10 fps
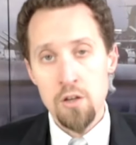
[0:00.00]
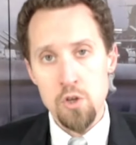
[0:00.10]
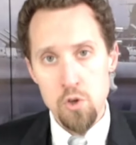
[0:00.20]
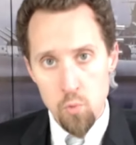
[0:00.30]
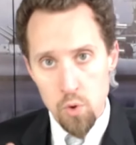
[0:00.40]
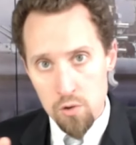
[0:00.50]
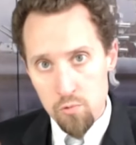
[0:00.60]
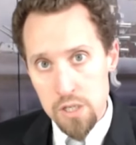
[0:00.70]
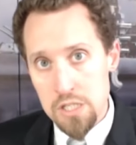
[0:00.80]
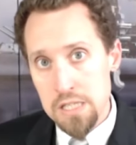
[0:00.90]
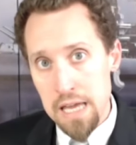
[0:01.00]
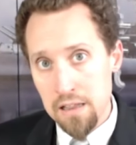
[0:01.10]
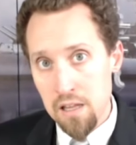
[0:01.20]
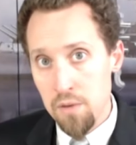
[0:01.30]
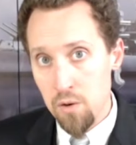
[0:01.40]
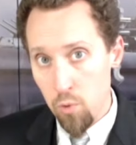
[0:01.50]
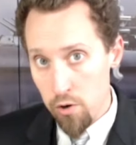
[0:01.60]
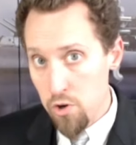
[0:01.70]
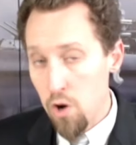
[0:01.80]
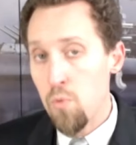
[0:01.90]
you will reach that limit where
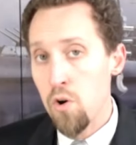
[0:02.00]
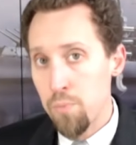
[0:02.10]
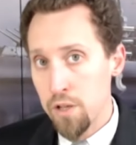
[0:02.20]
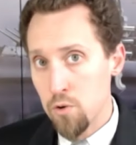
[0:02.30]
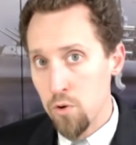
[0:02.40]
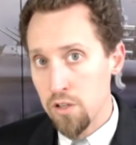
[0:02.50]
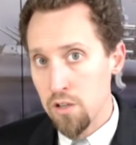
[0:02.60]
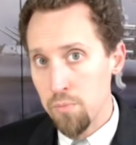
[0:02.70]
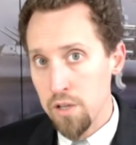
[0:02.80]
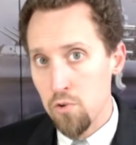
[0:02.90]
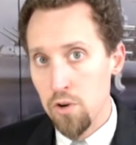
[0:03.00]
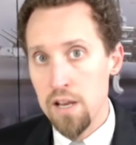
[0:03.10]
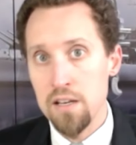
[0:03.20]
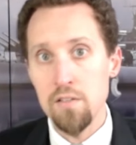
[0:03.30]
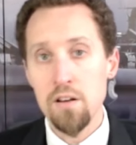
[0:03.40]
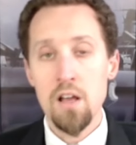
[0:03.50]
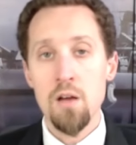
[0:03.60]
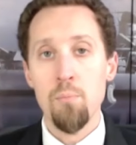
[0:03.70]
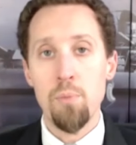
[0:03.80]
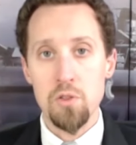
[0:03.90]
no more Bitcoin can be created,
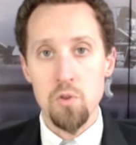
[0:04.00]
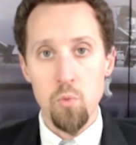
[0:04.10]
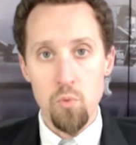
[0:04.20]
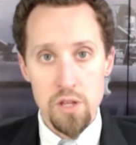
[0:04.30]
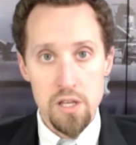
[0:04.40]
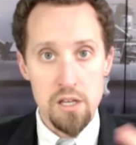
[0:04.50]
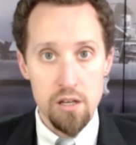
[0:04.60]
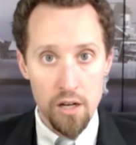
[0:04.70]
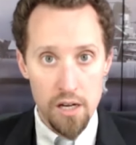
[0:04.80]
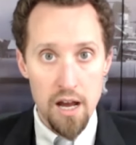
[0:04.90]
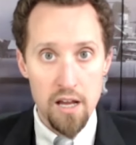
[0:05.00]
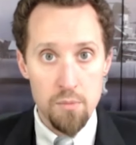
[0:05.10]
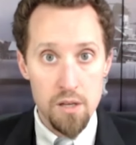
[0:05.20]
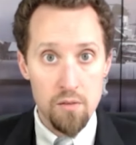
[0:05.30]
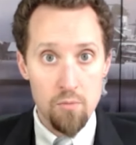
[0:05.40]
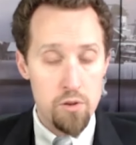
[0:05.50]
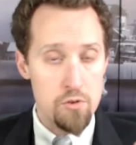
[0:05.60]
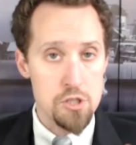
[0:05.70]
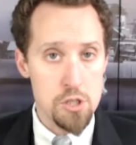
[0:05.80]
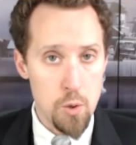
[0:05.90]
but the, the economy, whether
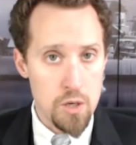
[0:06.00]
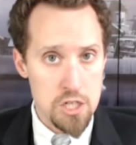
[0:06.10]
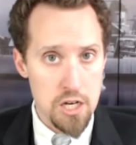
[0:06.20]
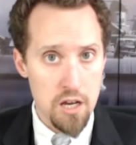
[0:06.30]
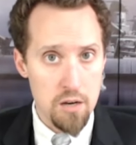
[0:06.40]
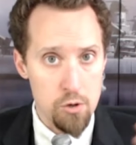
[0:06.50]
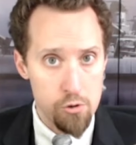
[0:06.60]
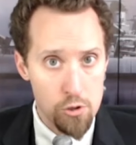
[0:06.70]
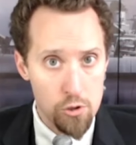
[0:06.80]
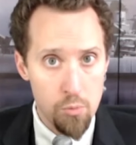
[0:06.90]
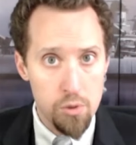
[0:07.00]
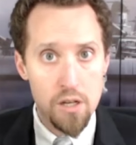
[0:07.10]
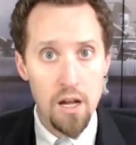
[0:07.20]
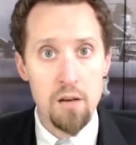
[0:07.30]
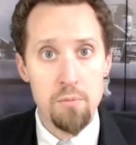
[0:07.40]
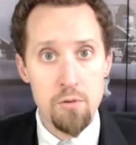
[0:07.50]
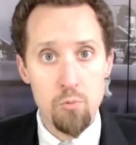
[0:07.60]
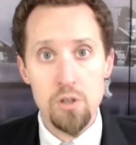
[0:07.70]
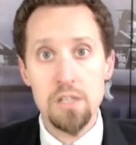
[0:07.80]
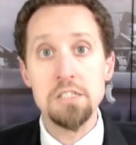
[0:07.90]
it's the US economy or the global economy,
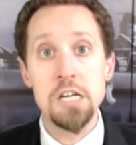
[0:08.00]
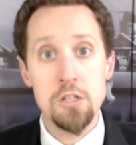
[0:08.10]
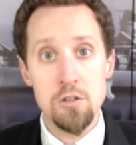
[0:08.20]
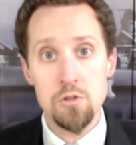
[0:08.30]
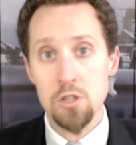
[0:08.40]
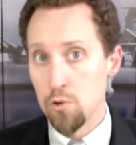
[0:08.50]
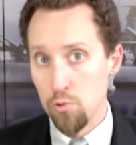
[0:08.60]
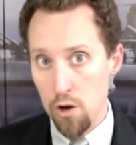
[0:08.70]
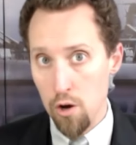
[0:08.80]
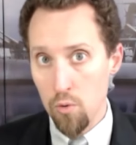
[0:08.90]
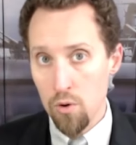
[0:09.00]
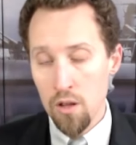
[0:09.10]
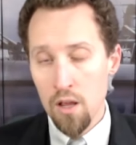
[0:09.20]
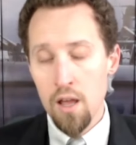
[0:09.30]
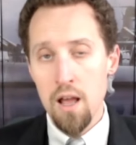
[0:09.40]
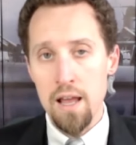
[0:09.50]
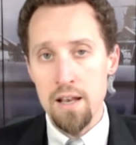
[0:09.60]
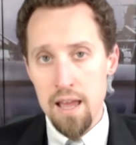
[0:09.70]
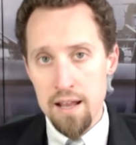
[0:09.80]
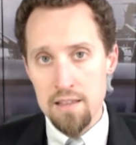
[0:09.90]
will continue to grow.
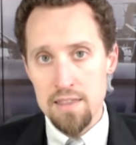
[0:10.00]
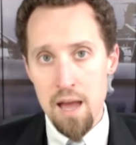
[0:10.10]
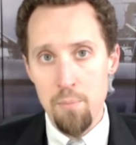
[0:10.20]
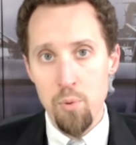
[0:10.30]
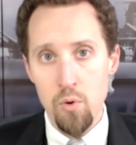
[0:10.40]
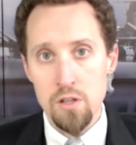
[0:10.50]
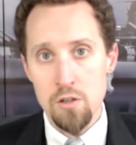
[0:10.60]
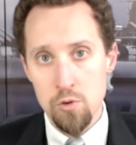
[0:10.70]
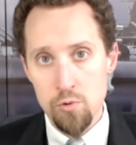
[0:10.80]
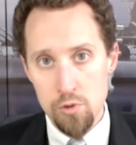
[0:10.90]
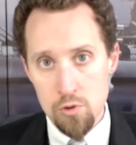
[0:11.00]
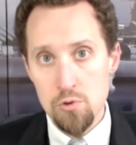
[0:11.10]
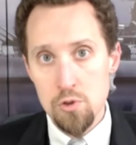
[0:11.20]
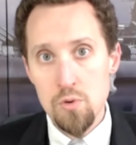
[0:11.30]
And, and at that point, you, you do